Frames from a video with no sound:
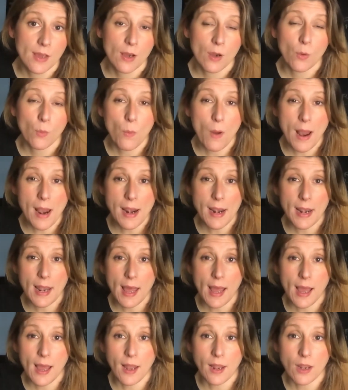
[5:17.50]
while
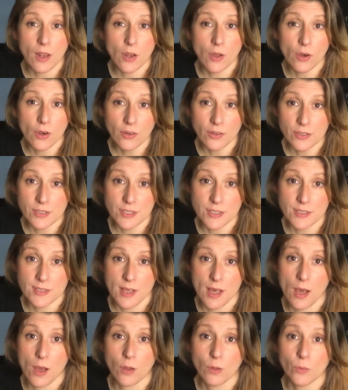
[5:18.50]
a longer
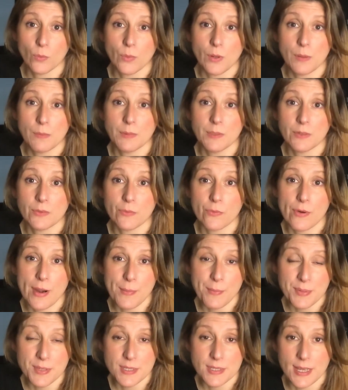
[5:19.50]
sound will be
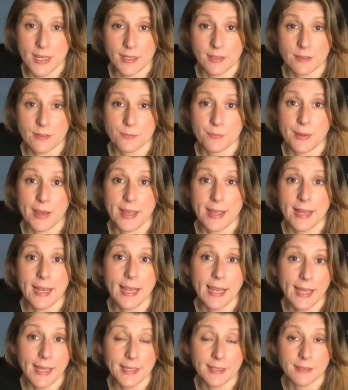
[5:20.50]
represented by a
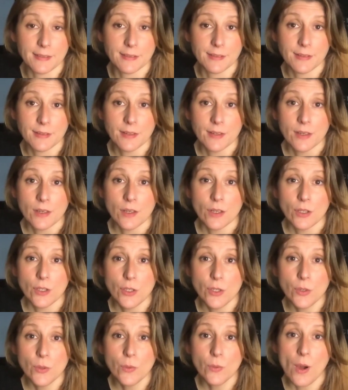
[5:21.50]
line.
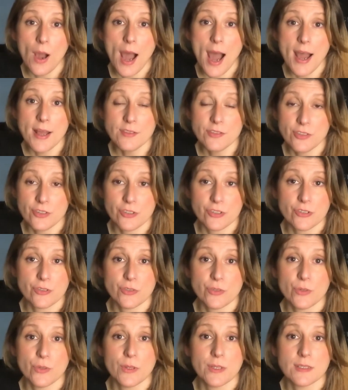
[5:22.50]
You and your
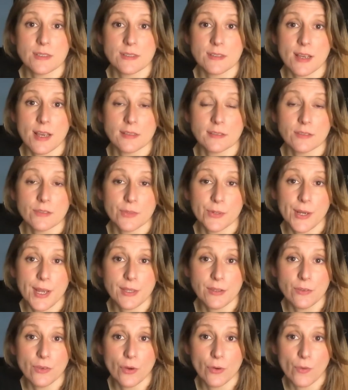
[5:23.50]
students can
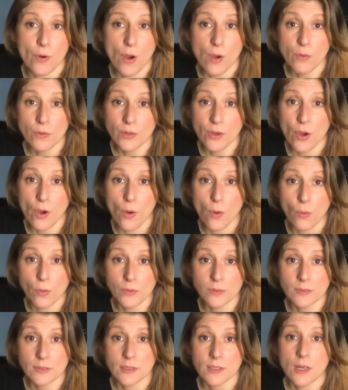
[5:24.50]
create your own
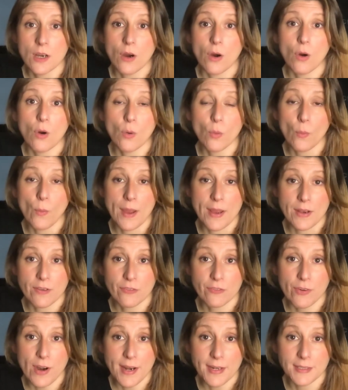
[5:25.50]
code or way of
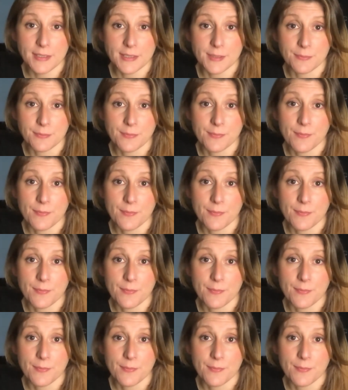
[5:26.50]
writing.